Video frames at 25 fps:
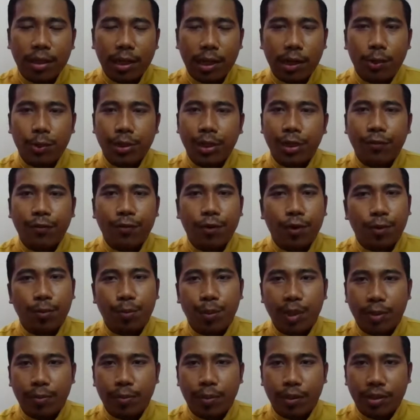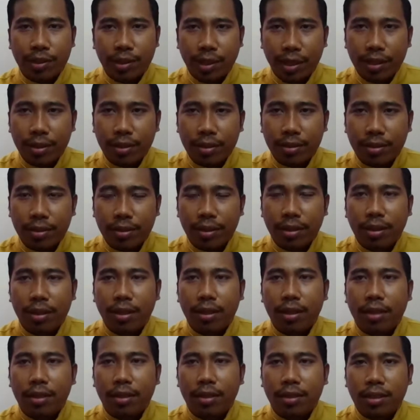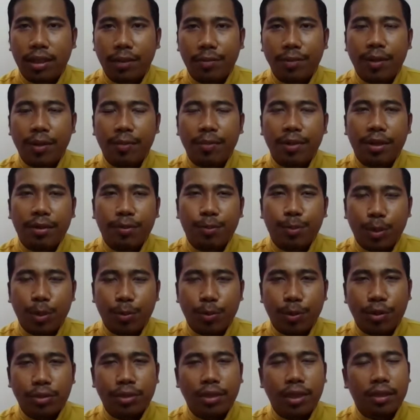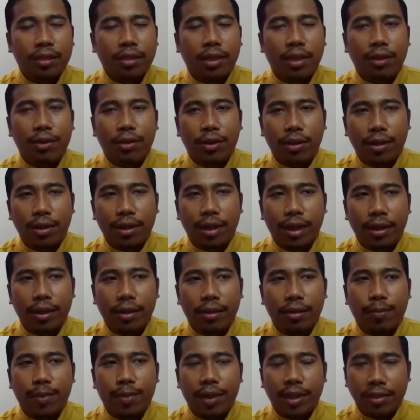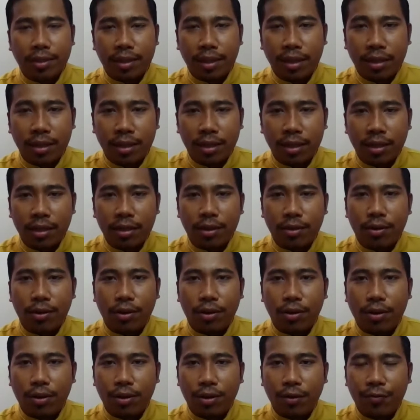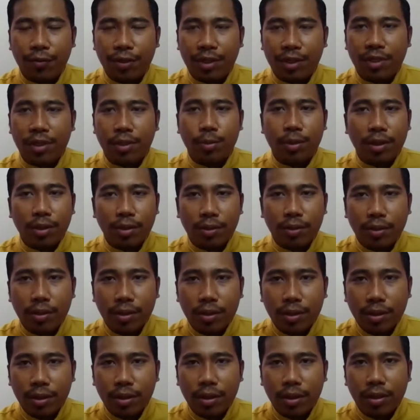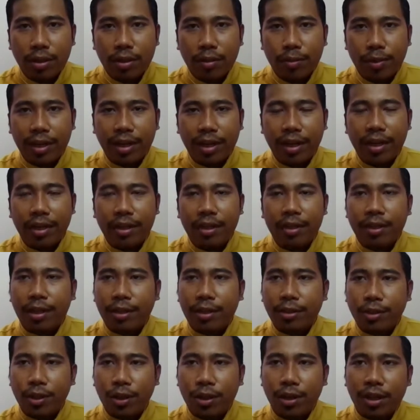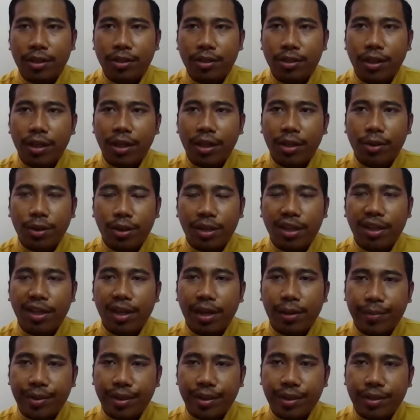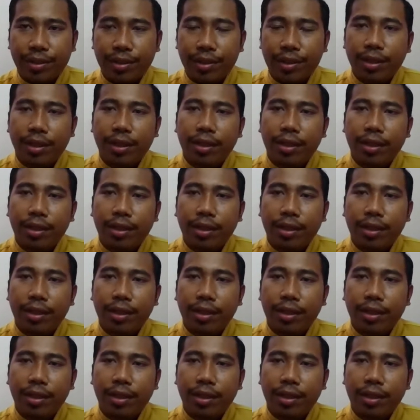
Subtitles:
They're looking for big projects. Sometimes the big projects are not that practical or feasible, but then as long as they got the numbers.